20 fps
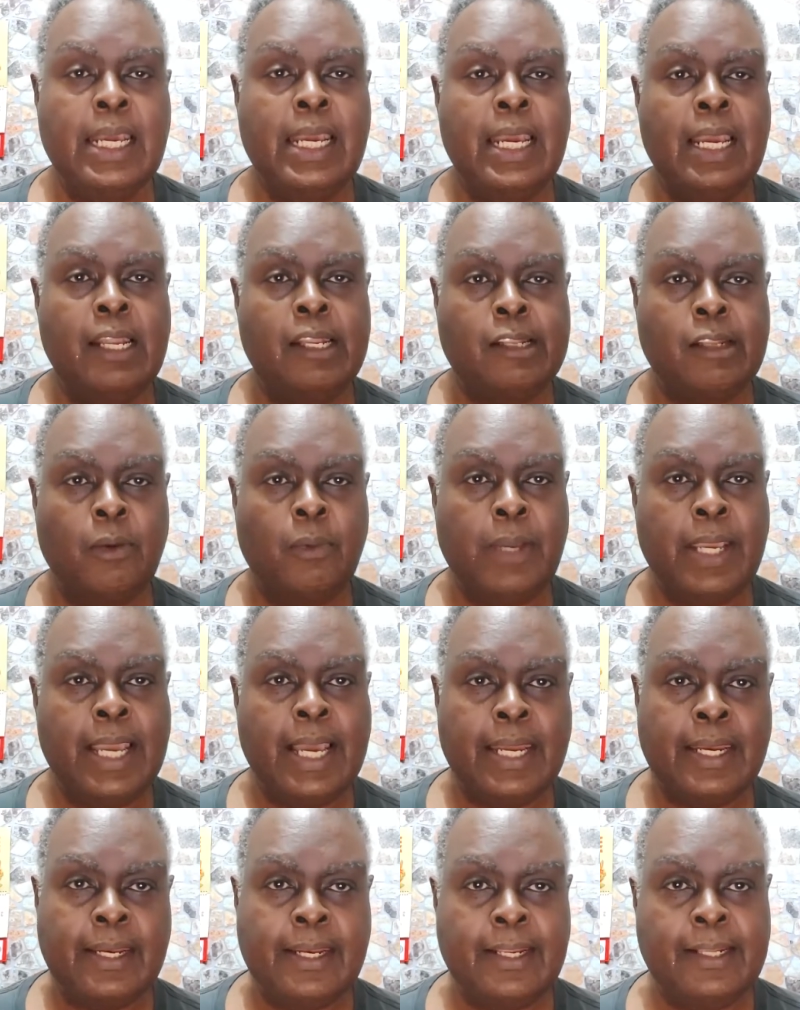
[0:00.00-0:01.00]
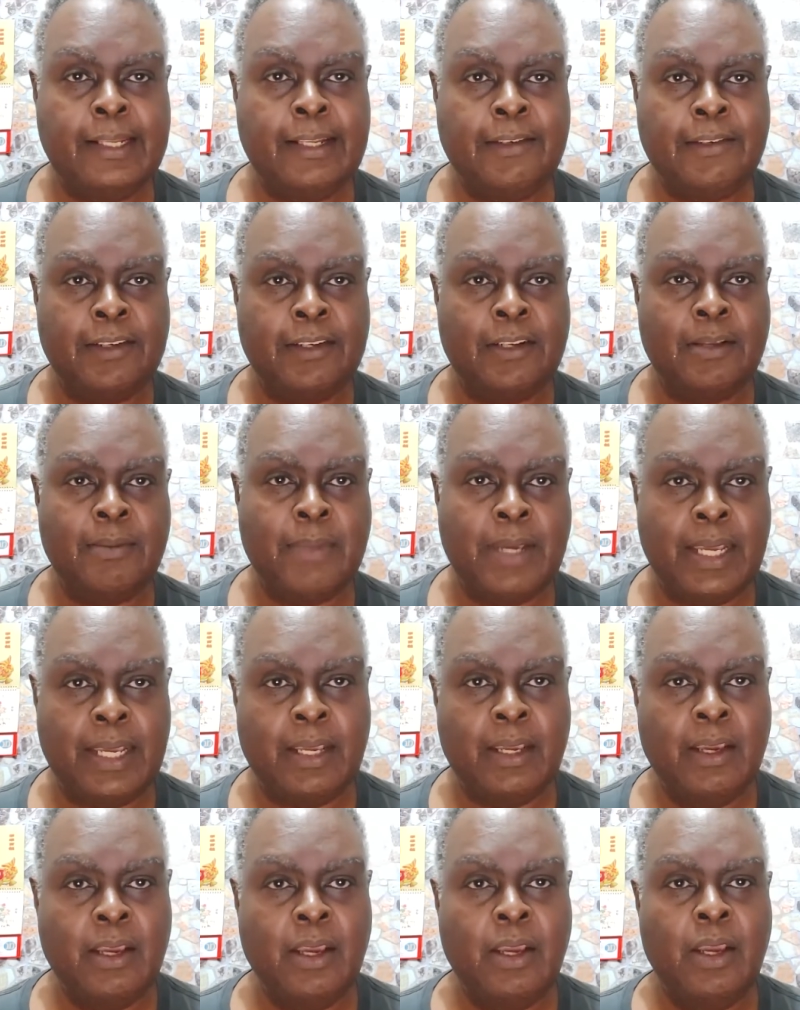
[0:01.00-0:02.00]
And so we had a decision to
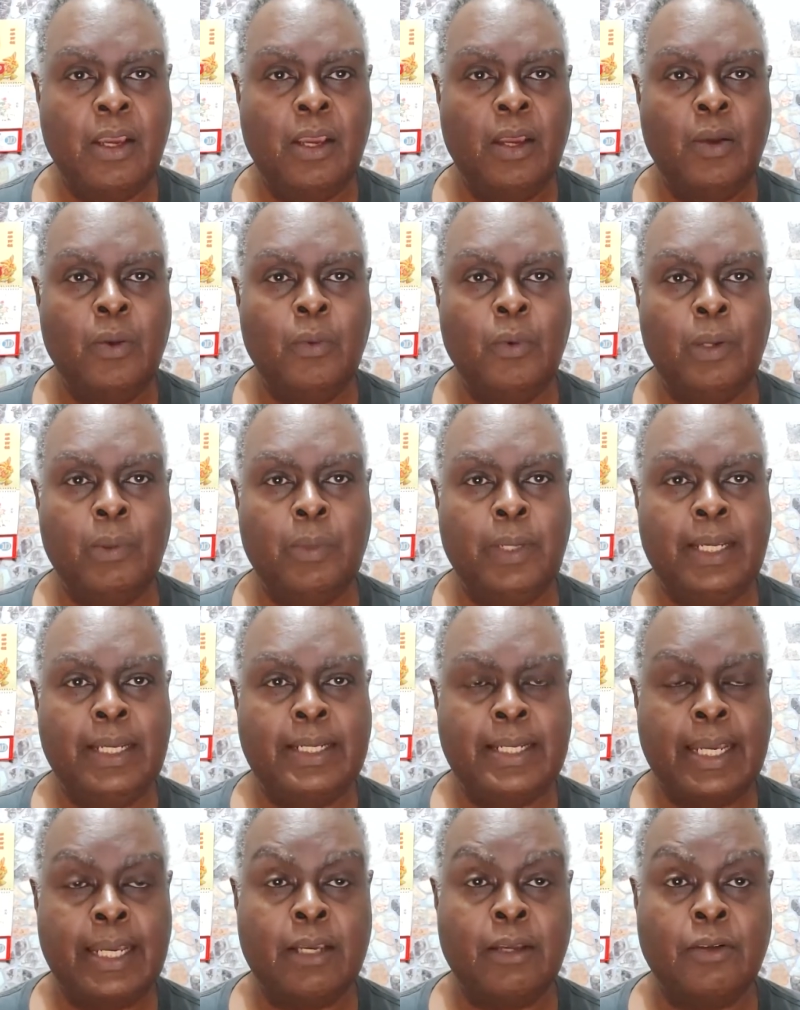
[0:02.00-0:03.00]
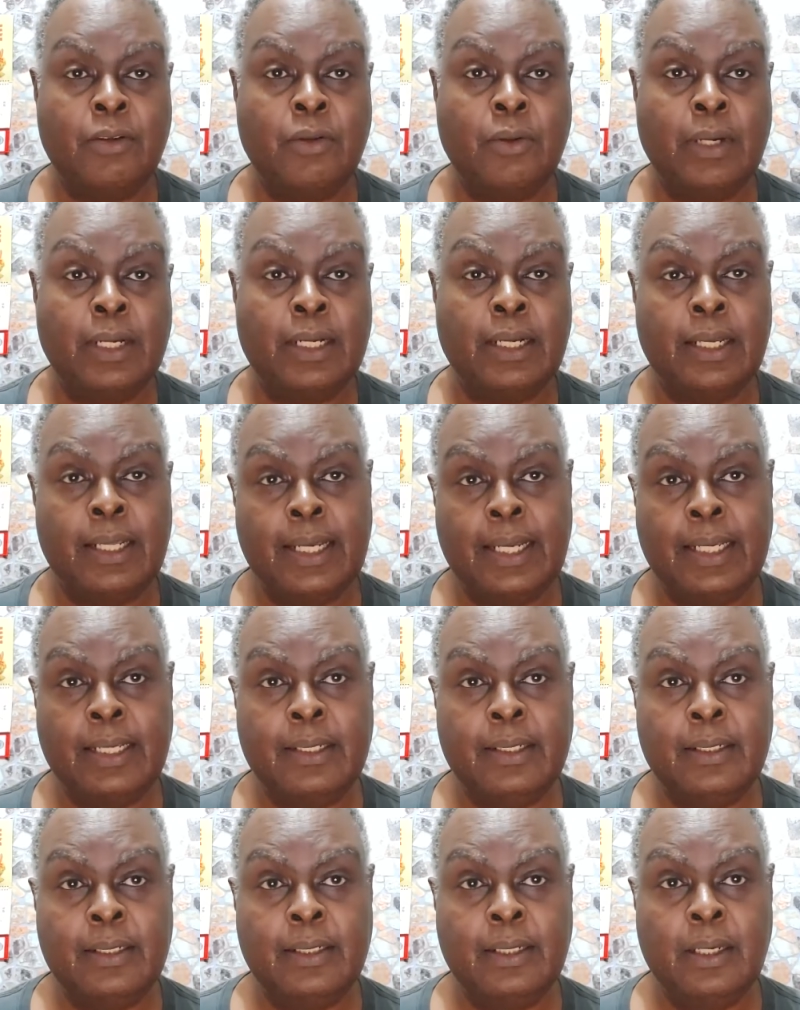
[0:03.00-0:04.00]
make. Would we take her to a
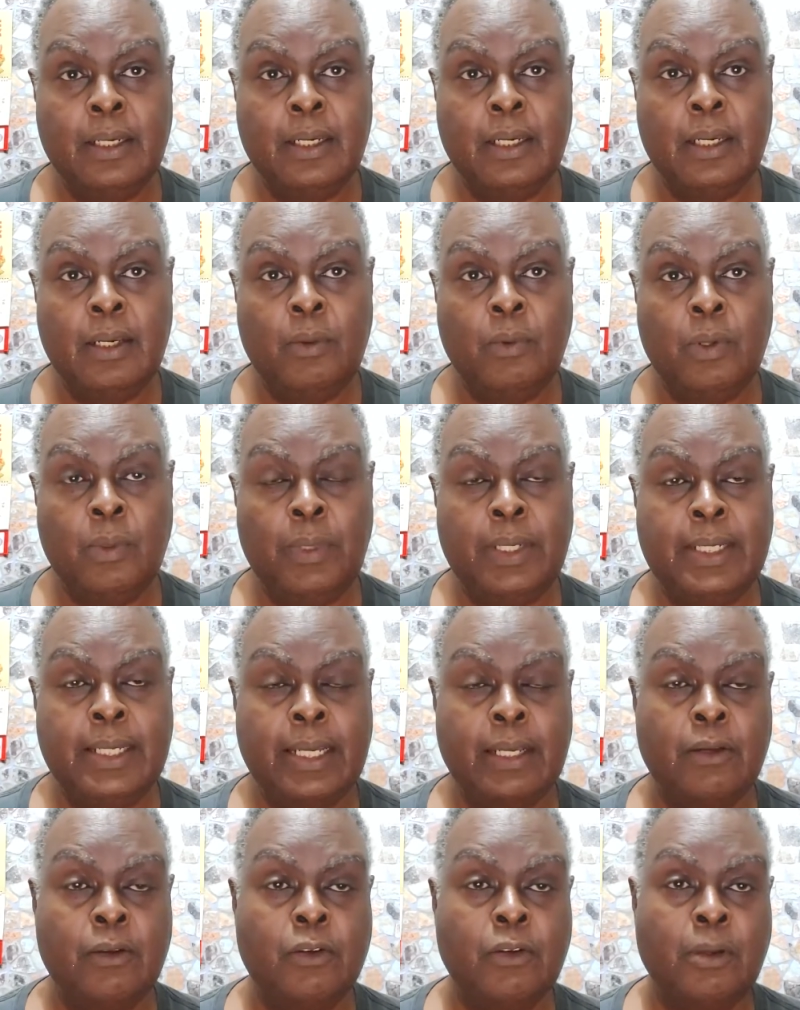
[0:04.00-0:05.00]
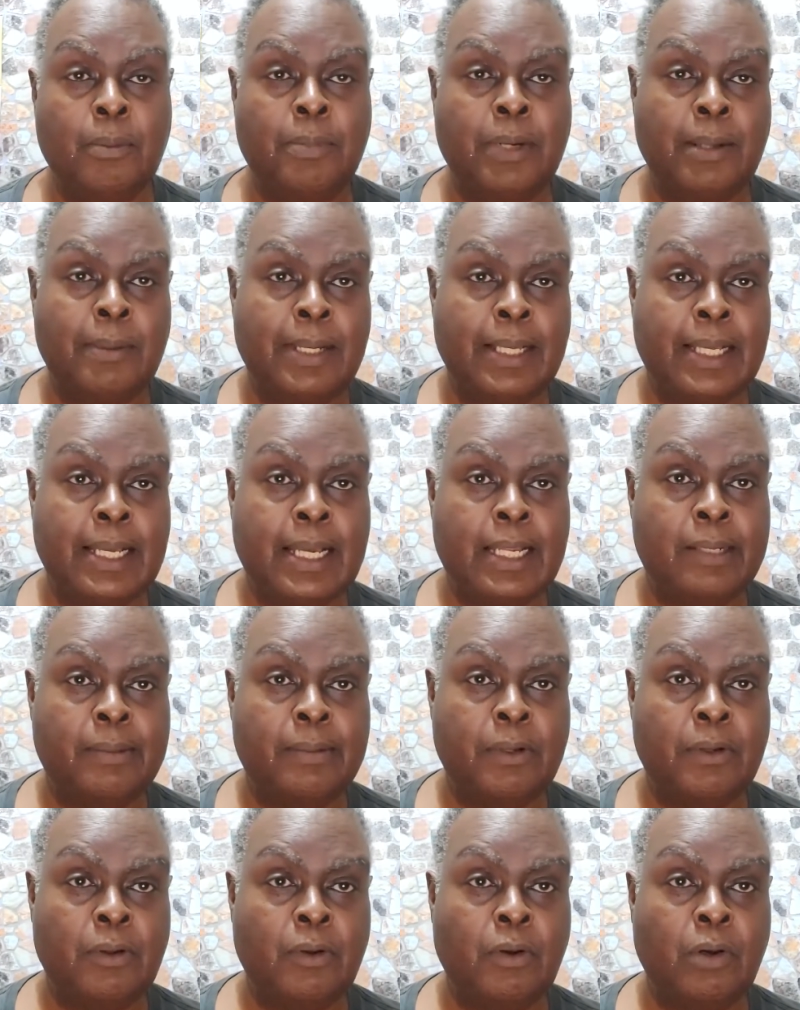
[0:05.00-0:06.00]
clinic? Would we take her to a public
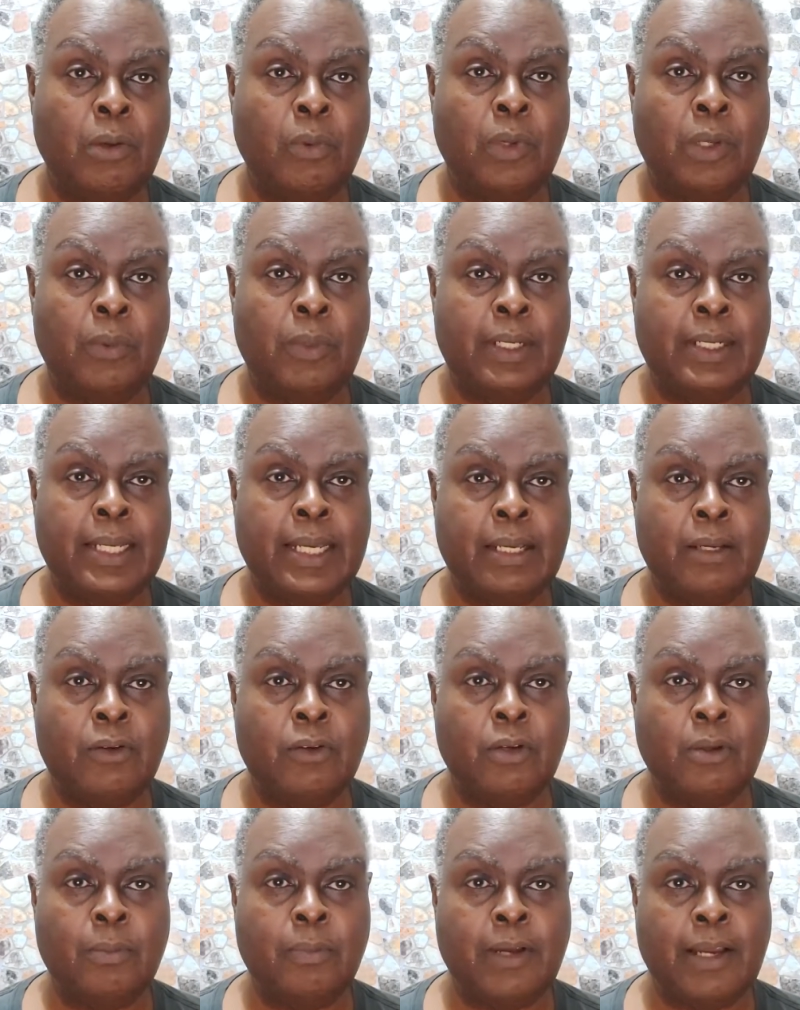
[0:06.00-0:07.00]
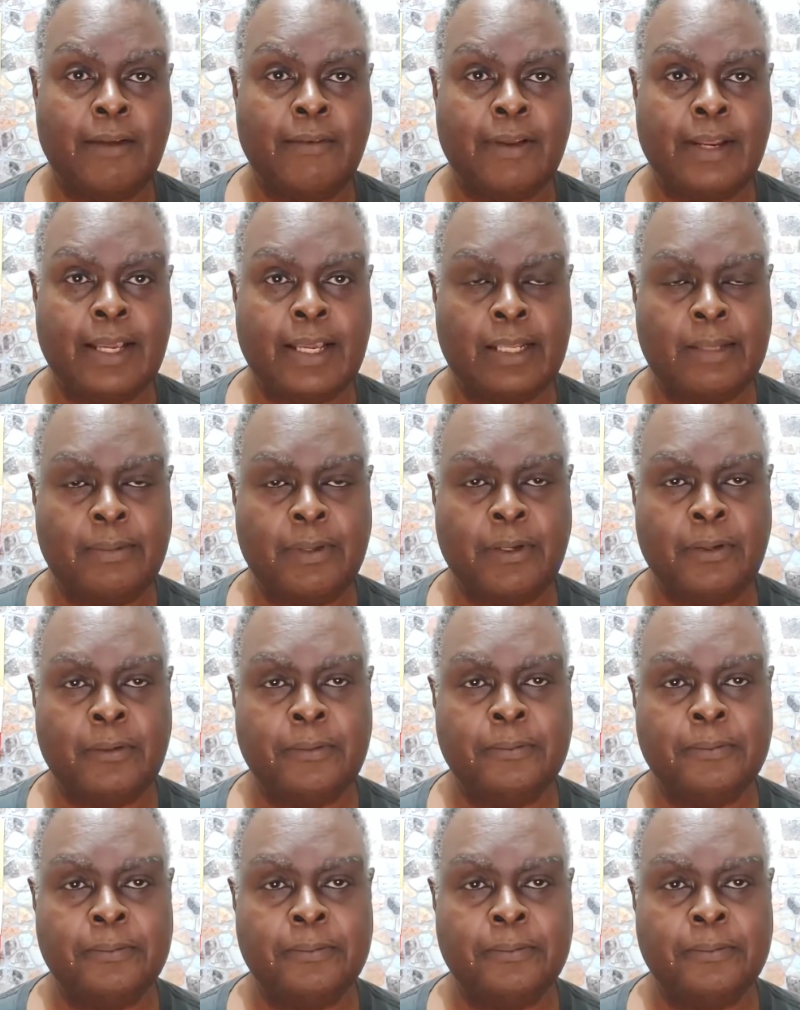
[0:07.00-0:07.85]
hospital? Or would we take her to a private hospital?